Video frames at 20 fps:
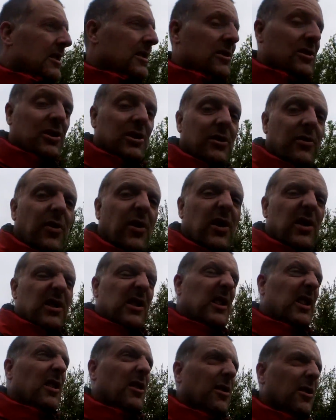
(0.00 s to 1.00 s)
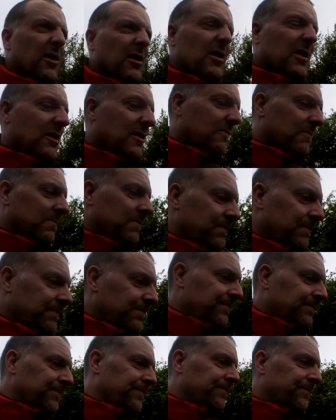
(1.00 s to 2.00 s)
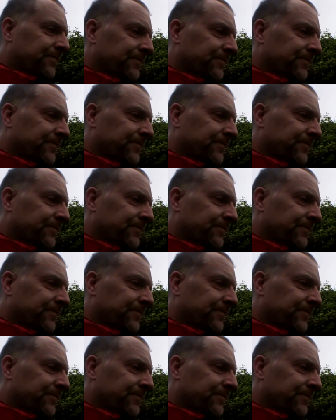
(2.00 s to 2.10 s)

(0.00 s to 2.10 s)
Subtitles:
she's finding it hard. I